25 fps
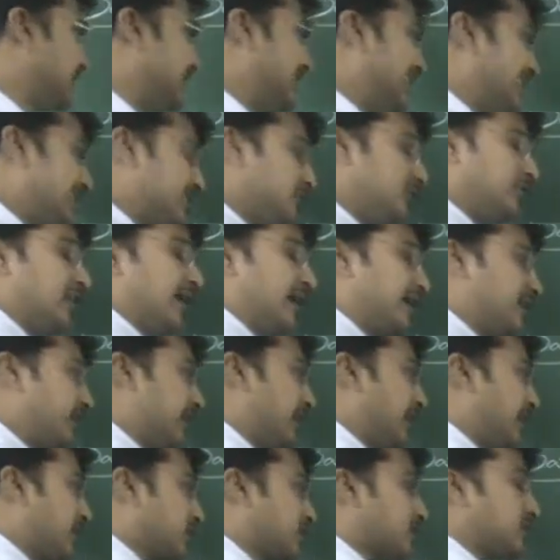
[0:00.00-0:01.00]
it heated and the
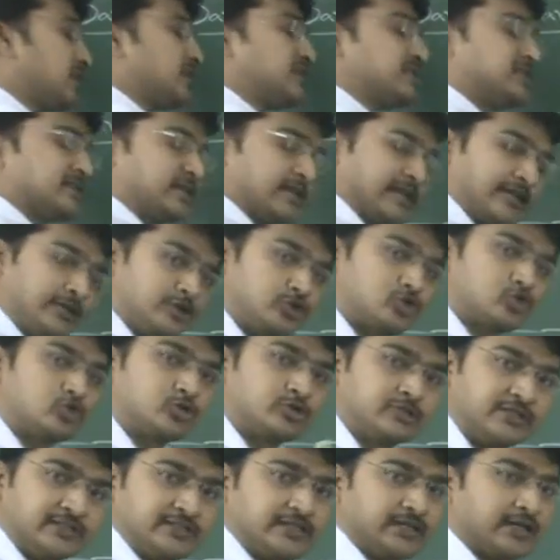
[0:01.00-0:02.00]
electrons ready to
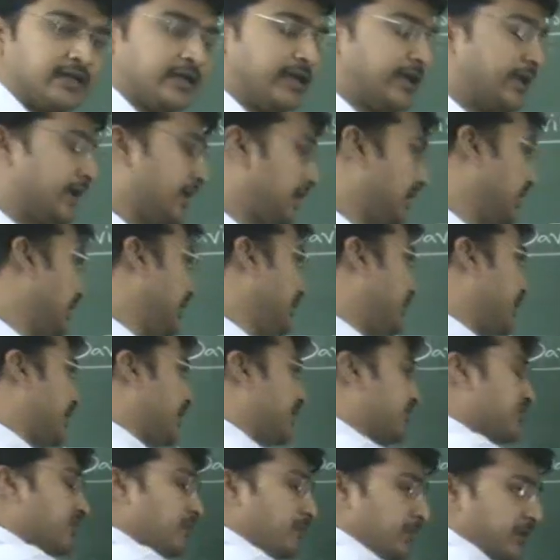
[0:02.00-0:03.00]

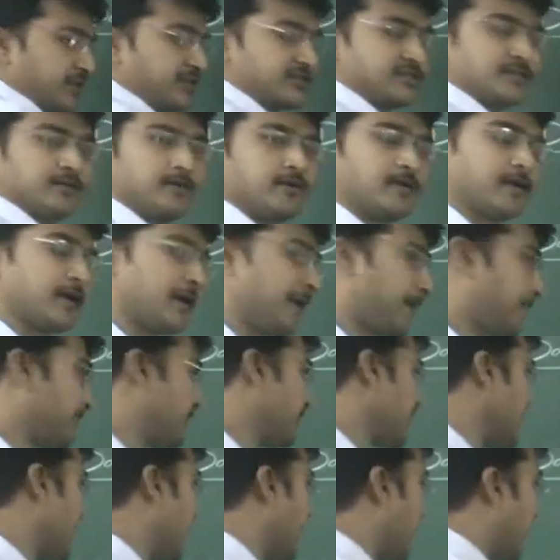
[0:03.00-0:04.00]
liberate from it. Okay.